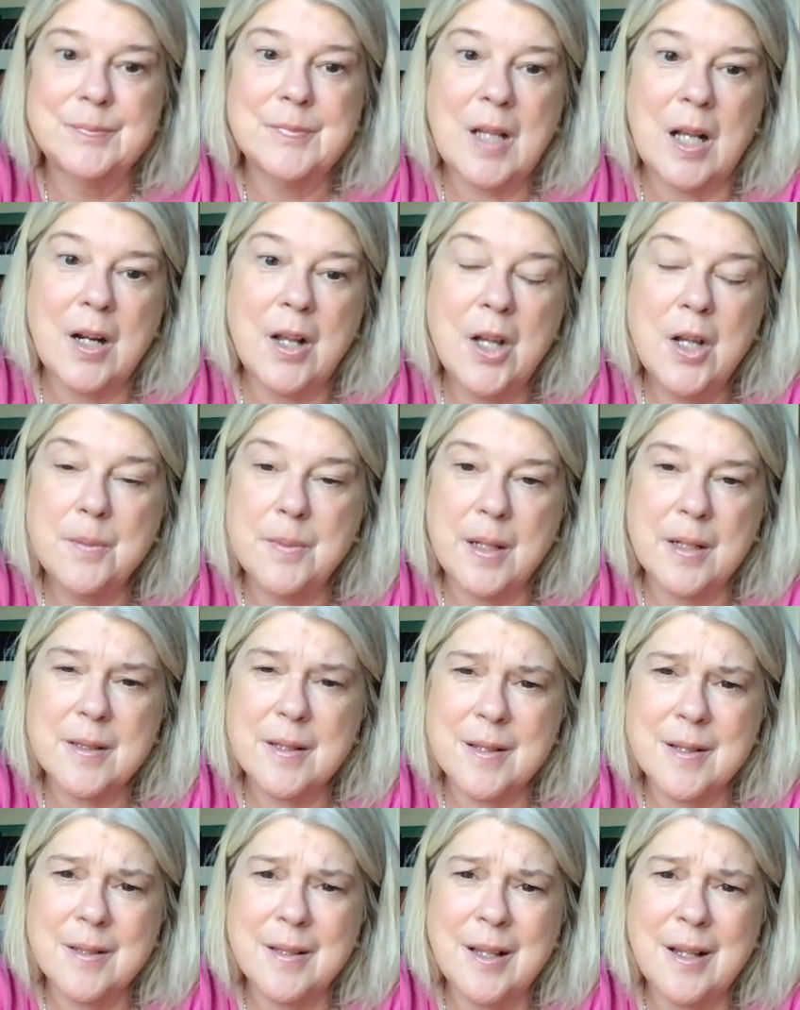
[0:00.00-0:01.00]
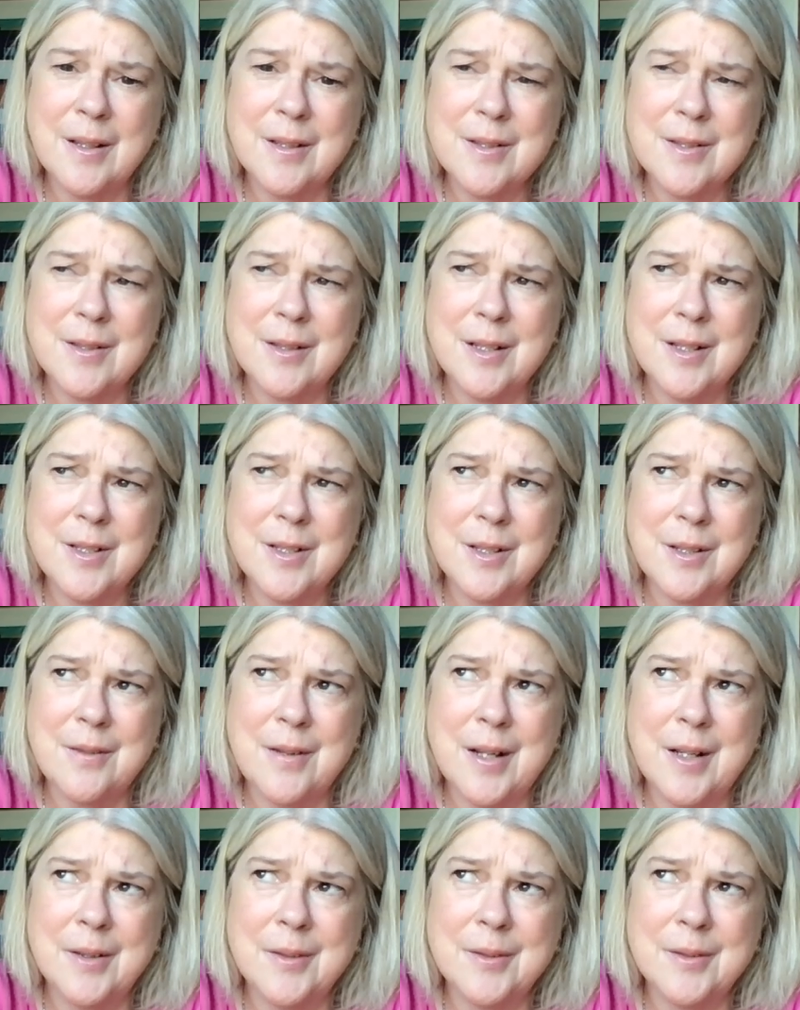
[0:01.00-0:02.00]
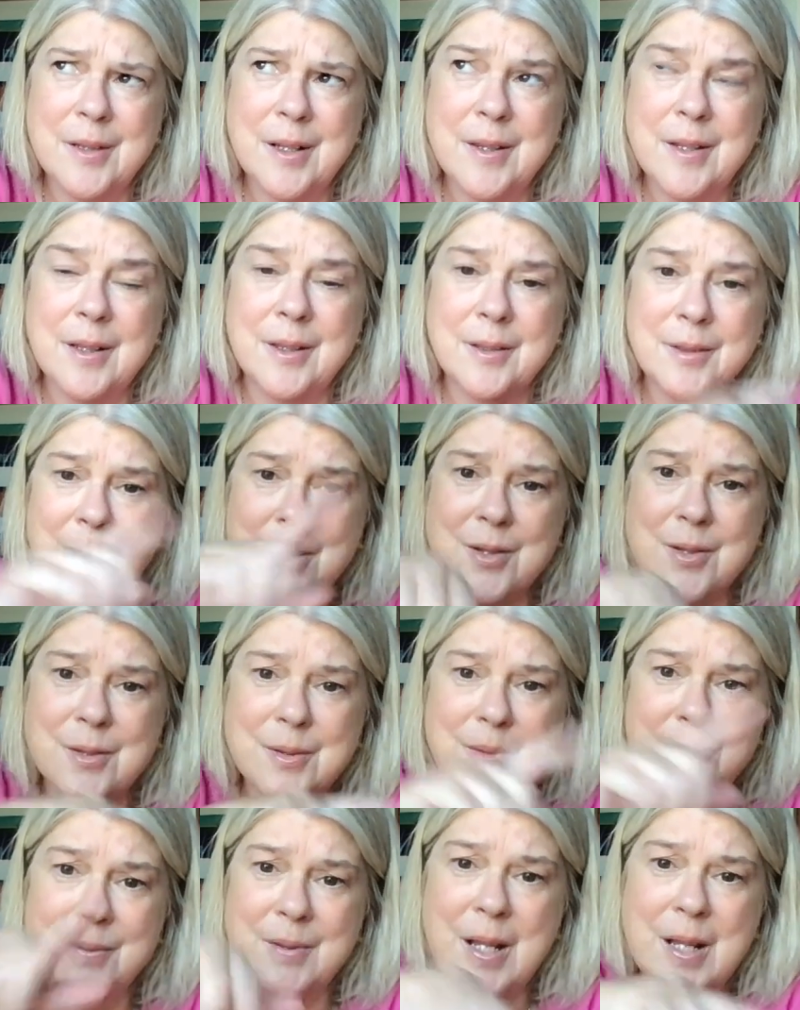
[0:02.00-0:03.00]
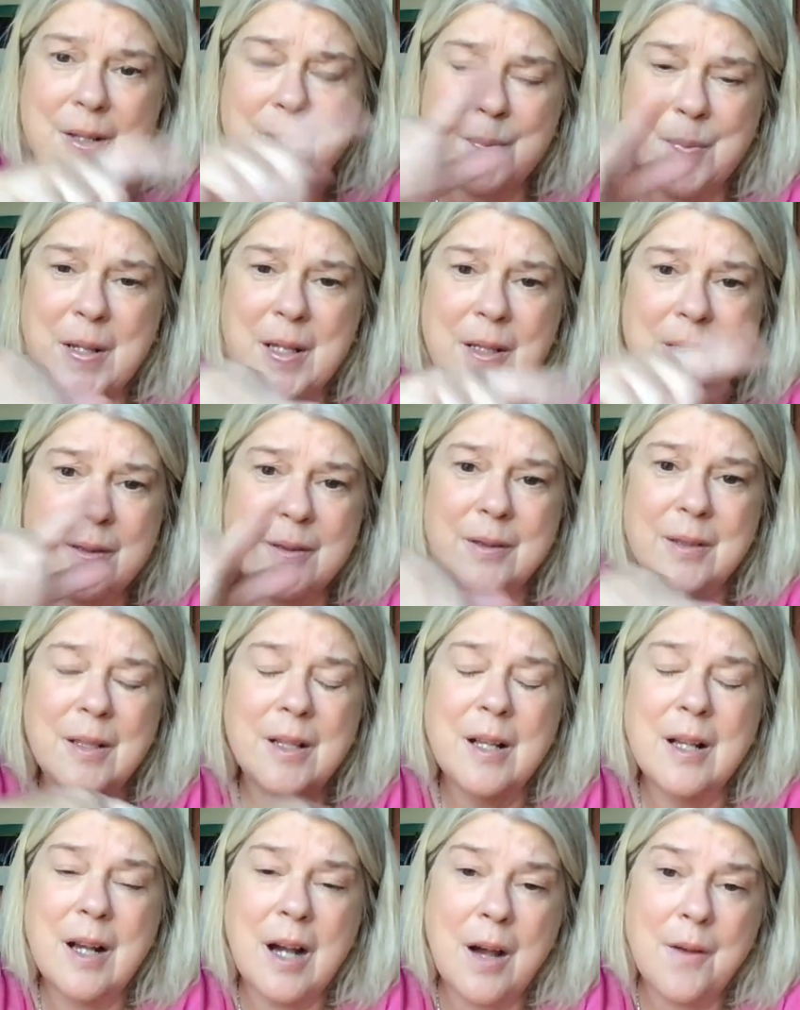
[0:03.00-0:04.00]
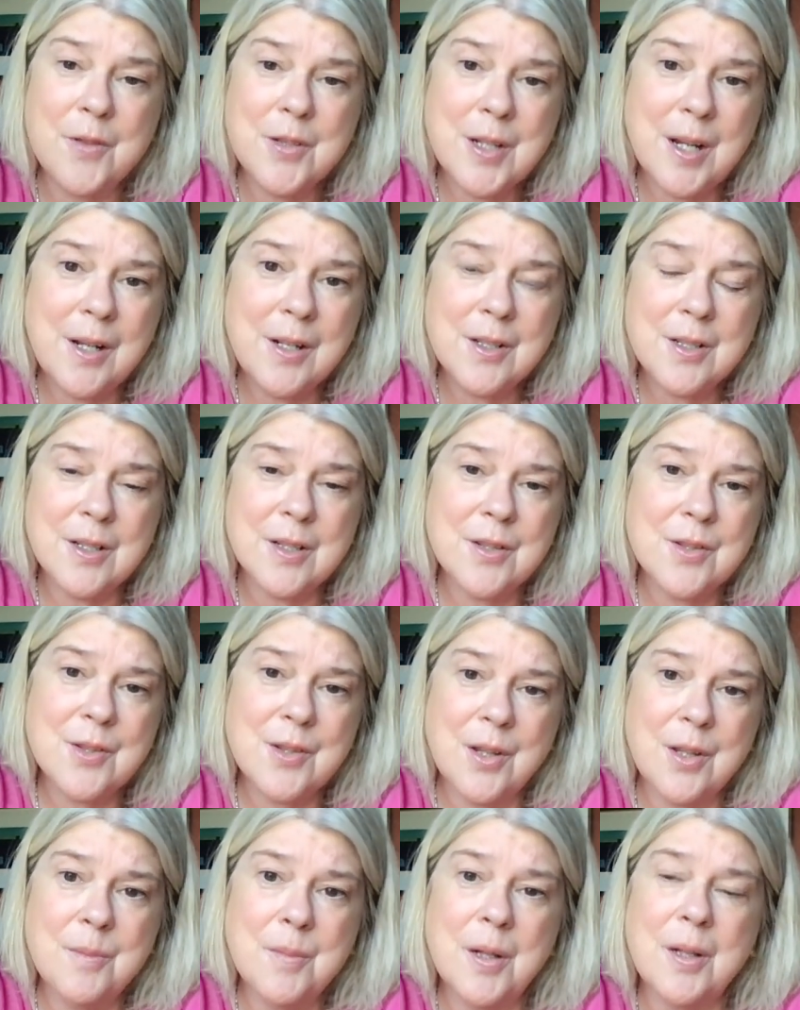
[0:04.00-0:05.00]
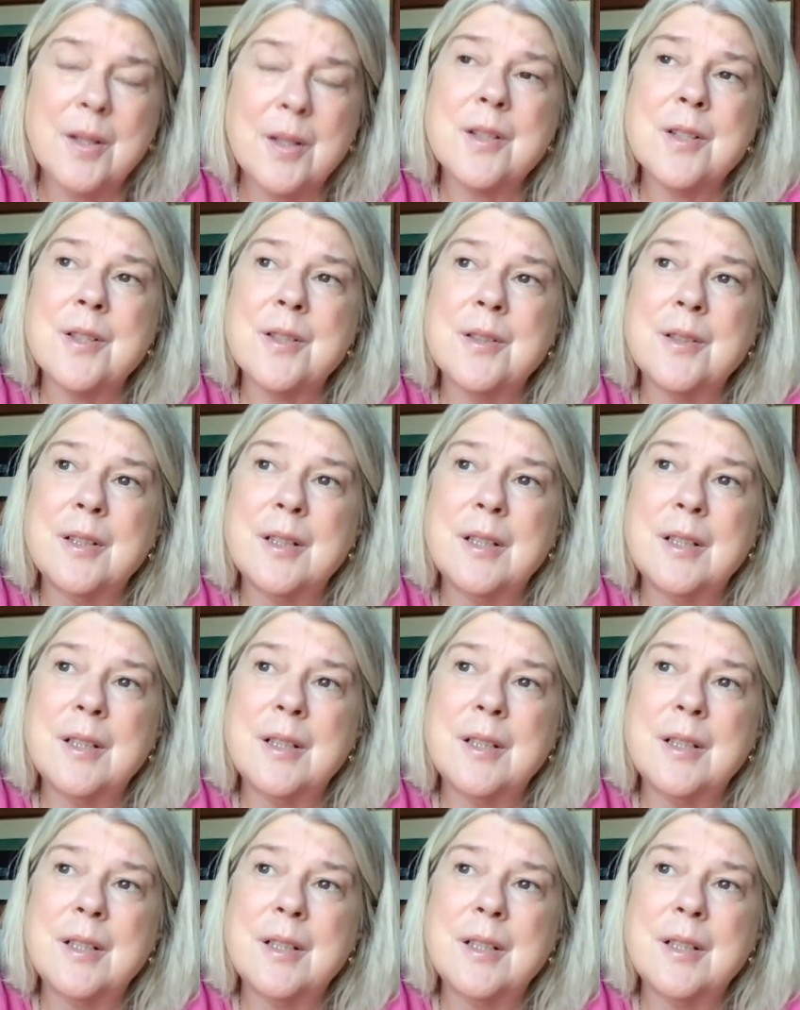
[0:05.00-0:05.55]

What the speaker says: And I hope that doesn't cancel each other out. I think just I've changed it so much